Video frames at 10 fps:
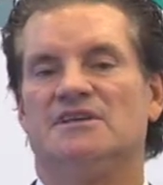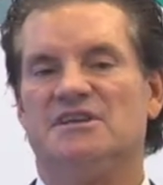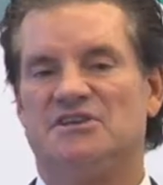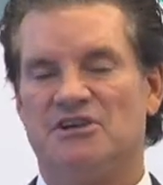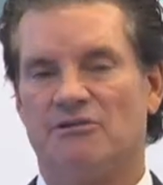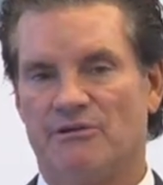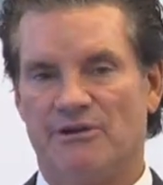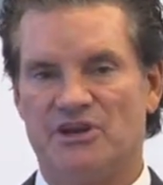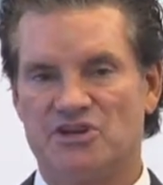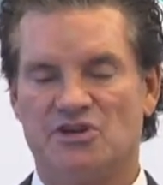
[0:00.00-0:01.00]

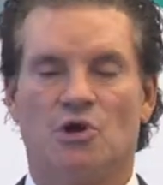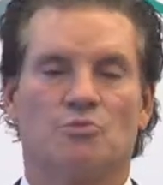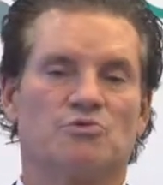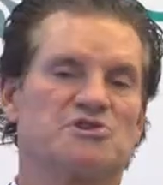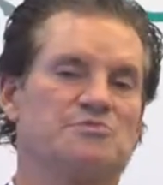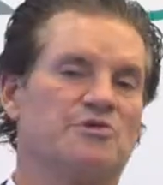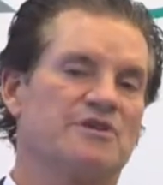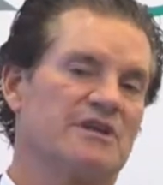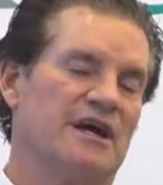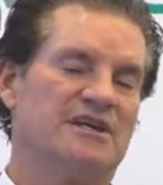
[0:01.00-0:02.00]
deterioration, will
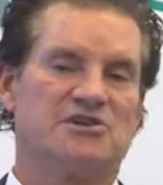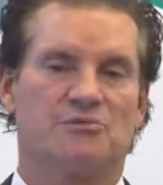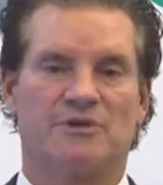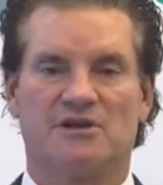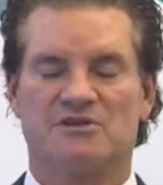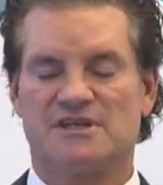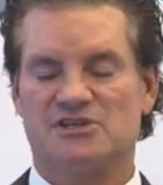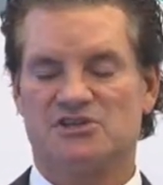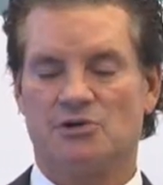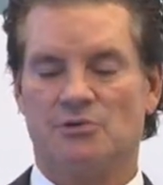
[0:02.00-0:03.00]
smoothen lines and wrinkles.
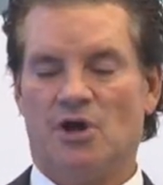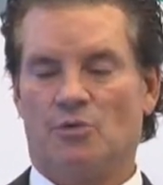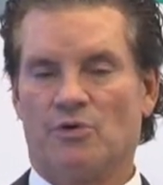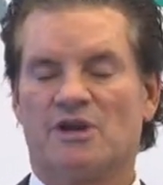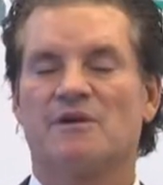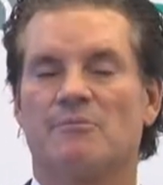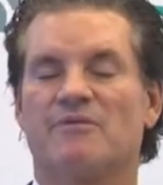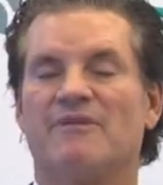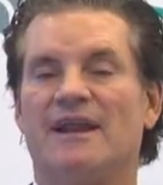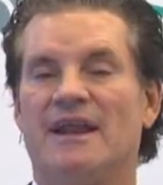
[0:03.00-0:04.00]
And so we're going to
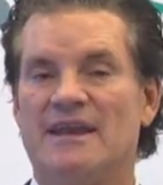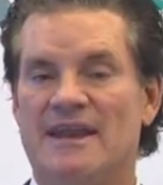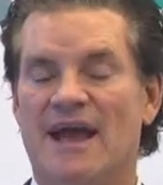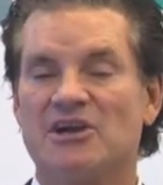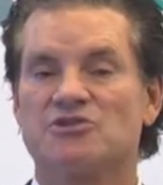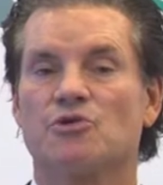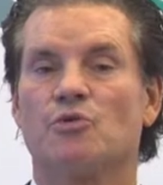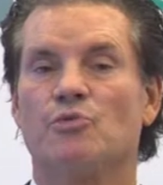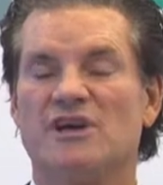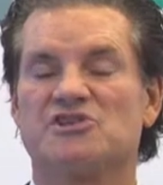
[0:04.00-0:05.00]
provide a
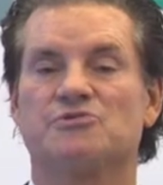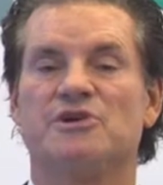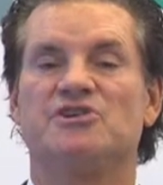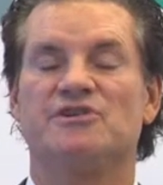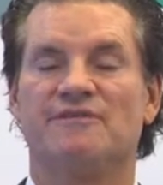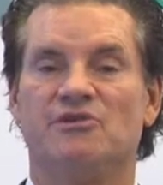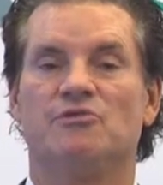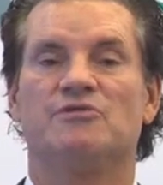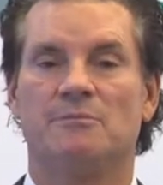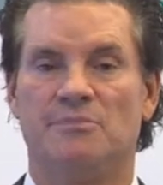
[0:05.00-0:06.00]
natural restoration of
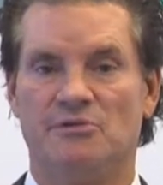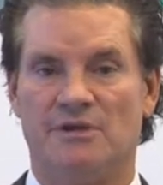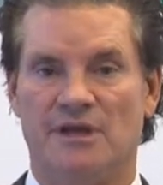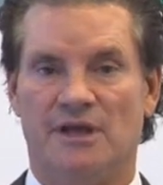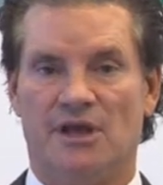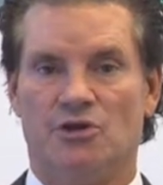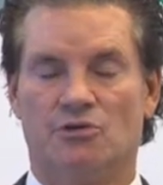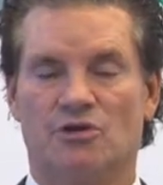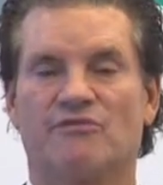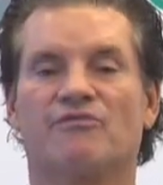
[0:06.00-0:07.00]
youth and beauty.
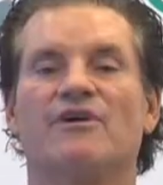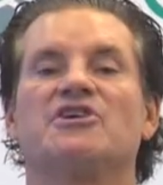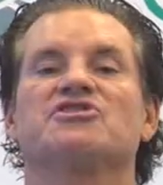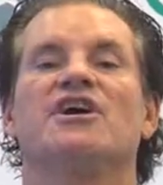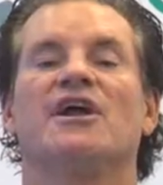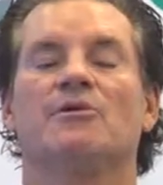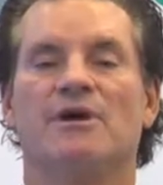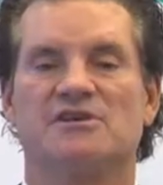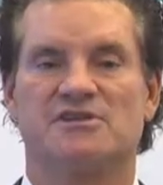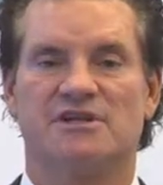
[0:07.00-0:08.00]
You'll look fresh and
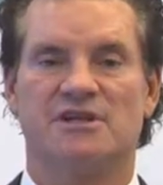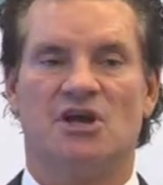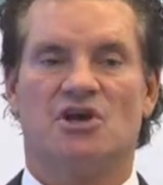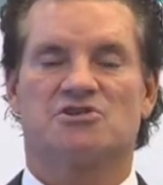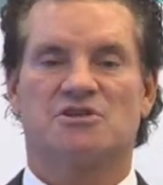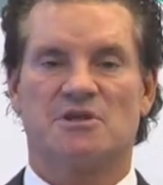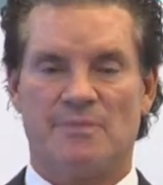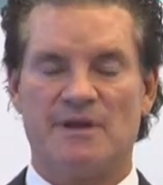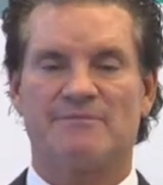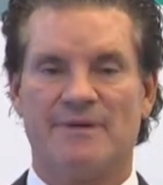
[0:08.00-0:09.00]
rested. So the
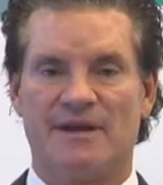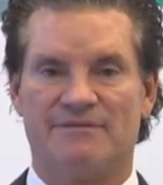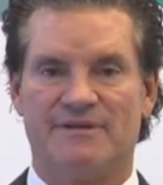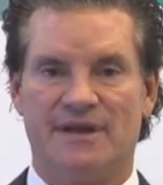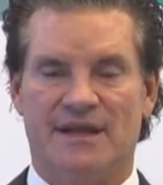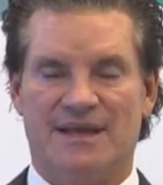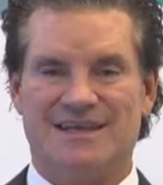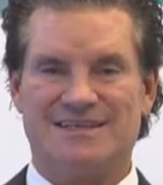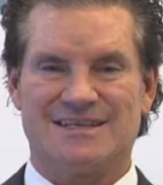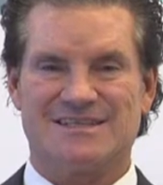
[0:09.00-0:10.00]
big benefit
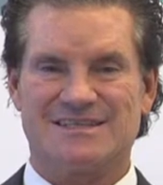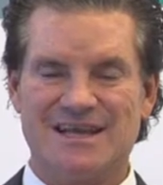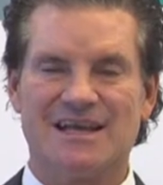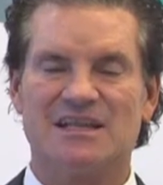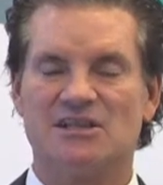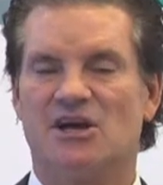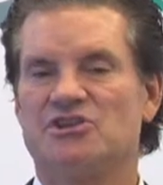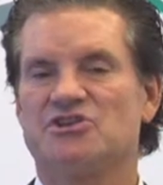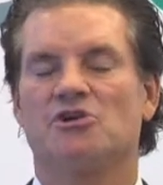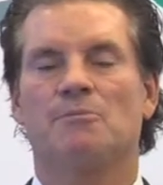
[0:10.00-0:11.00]
is the
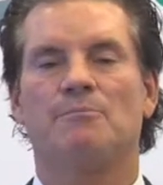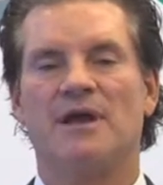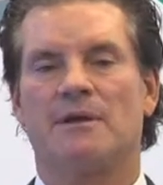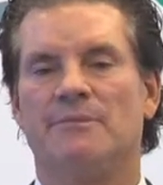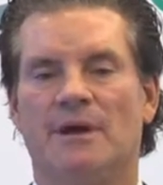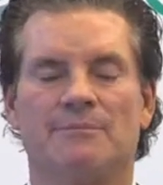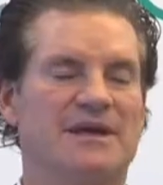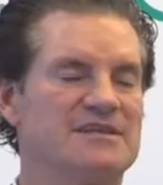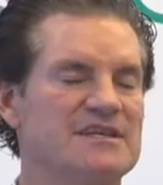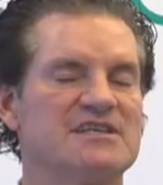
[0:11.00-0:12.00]
psychological pick-me-up,
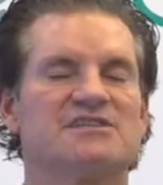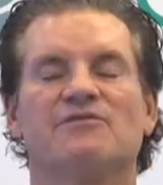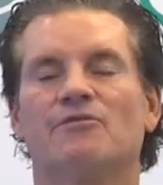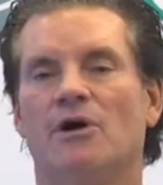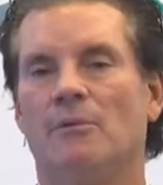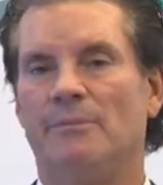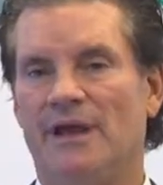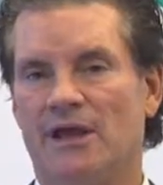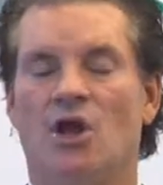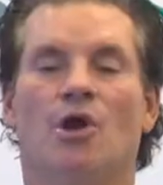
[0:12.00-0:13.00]
that sense of
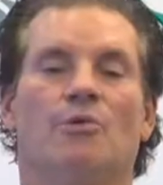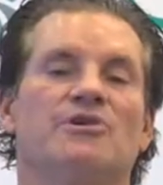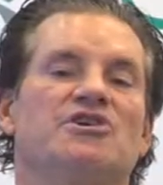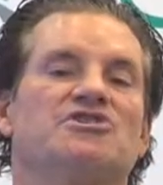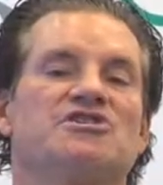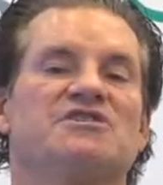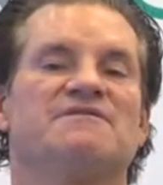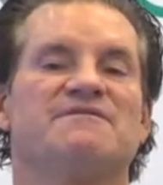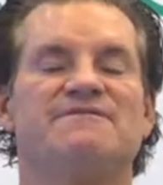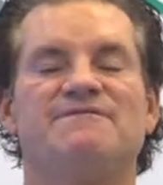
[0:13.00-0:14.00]
well-being when you just
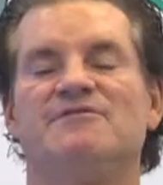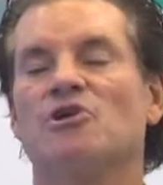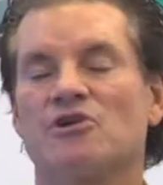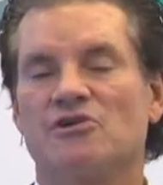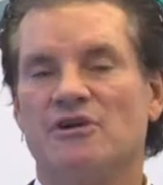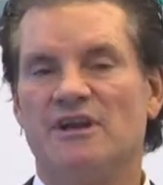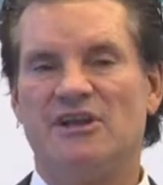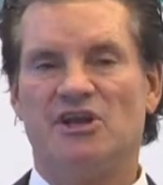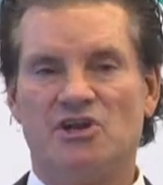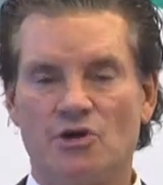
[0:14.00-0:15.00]
look good
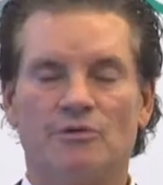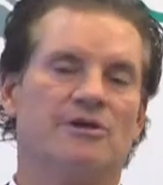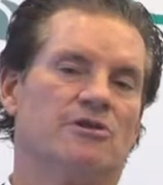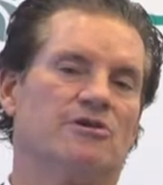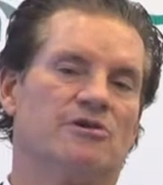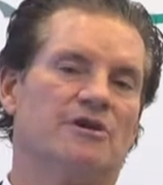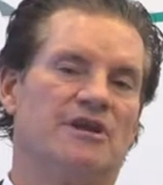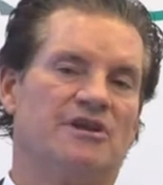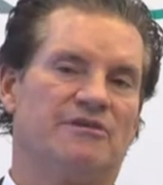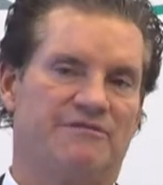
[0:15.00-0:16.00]
and you know you look good
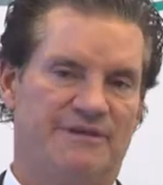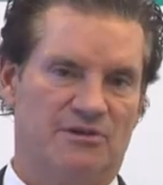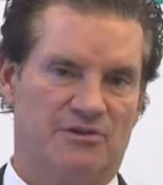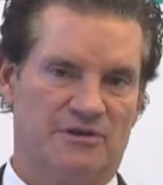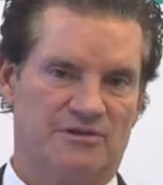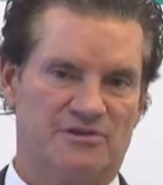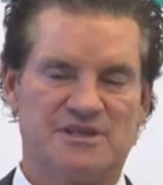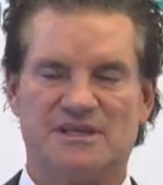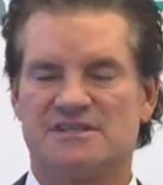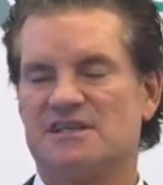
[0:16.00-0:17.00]
and you feel good. There's
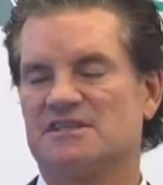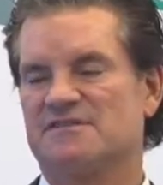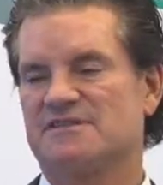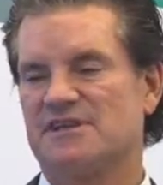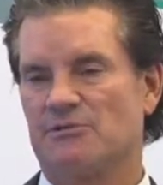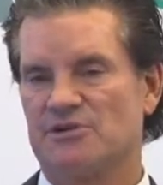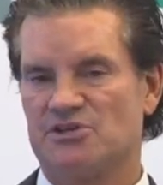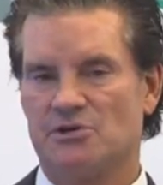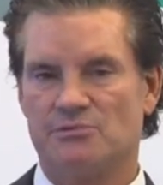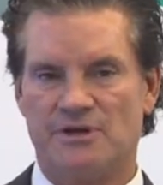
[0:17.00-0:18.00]
that sense of
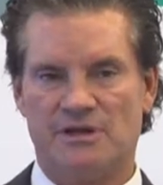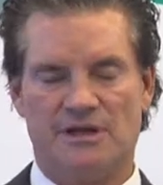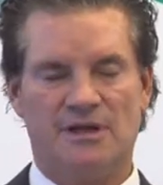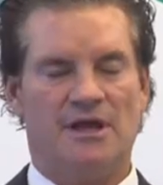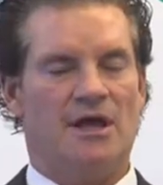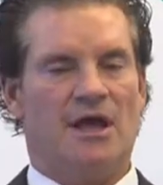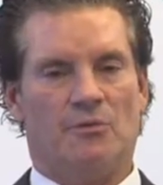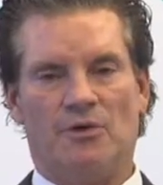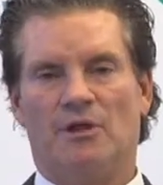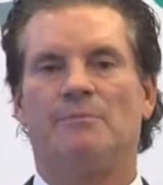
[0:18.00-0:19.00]
serotonin and
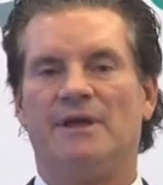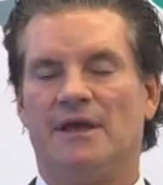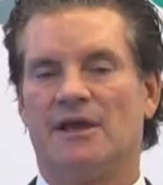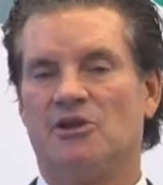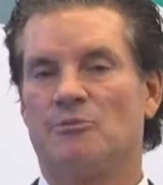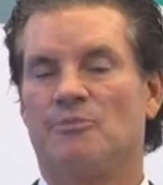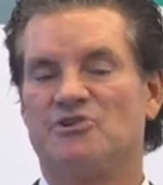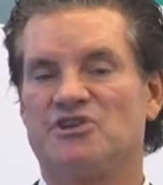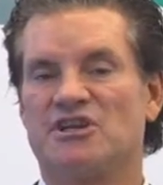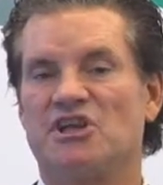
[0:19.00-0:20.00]
well-being, and you
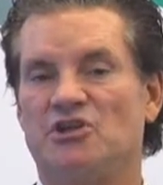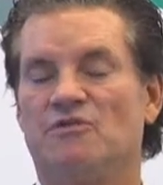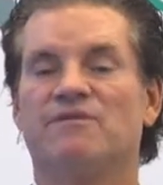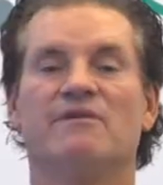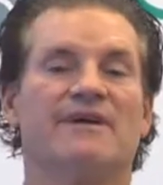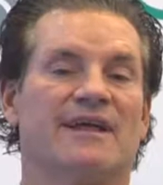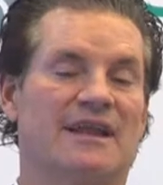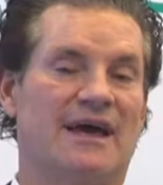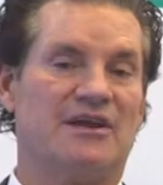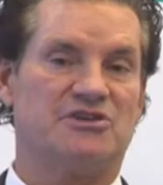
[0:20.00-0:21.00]
project a youthful,
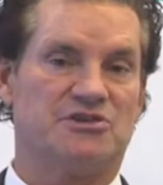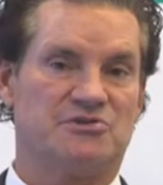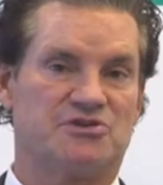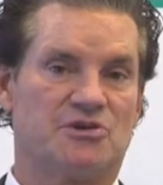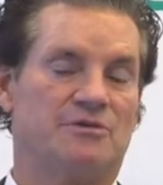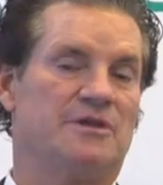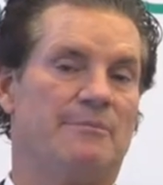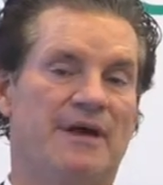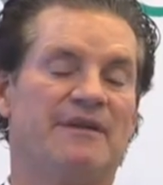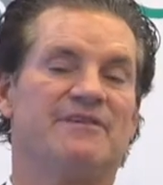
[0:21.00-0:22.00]
vital attitude. So the
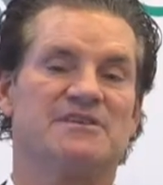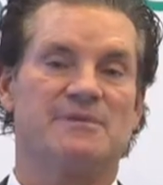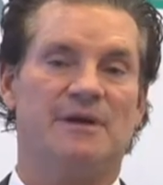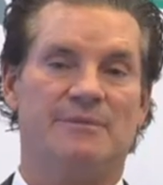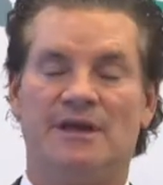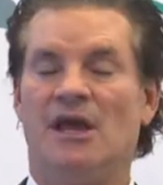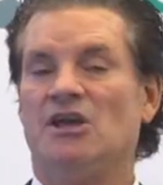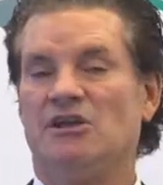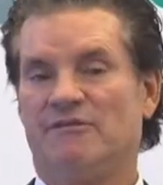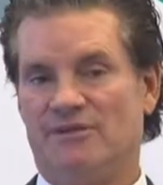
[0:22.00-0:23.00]
benefits may be
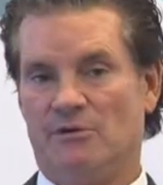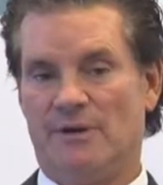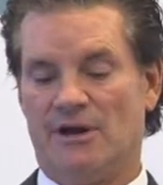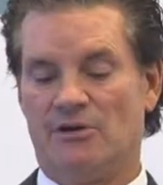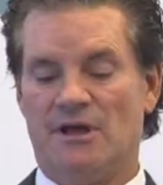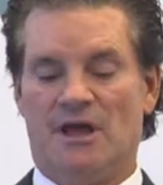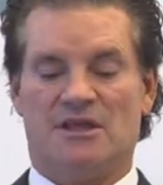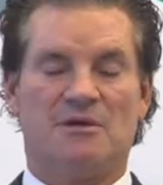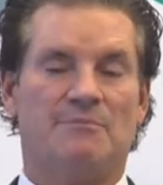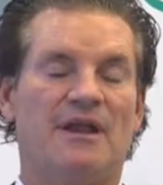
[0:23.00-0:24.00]
you feel better.
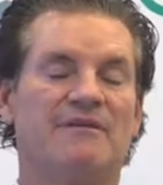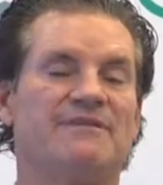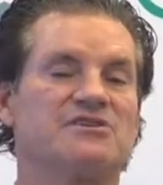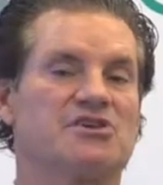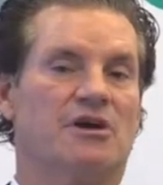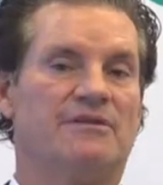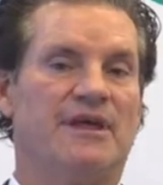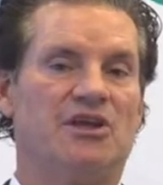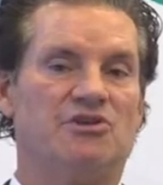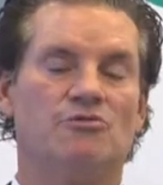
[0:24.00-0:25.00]
The benefits are
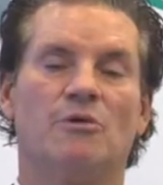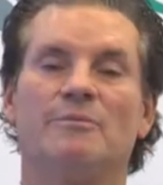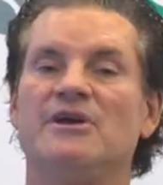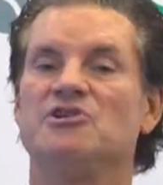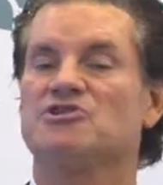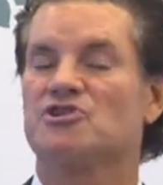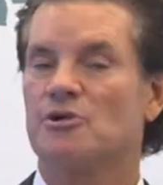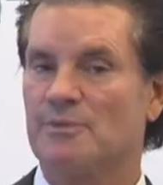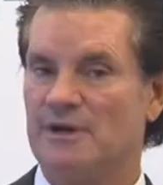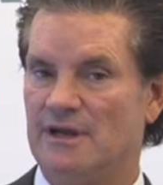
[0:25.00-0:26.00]
that you will be
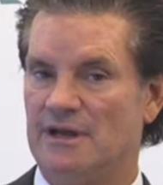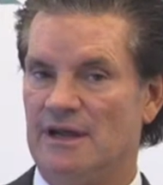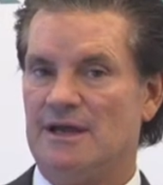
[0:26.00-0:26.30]
interpreted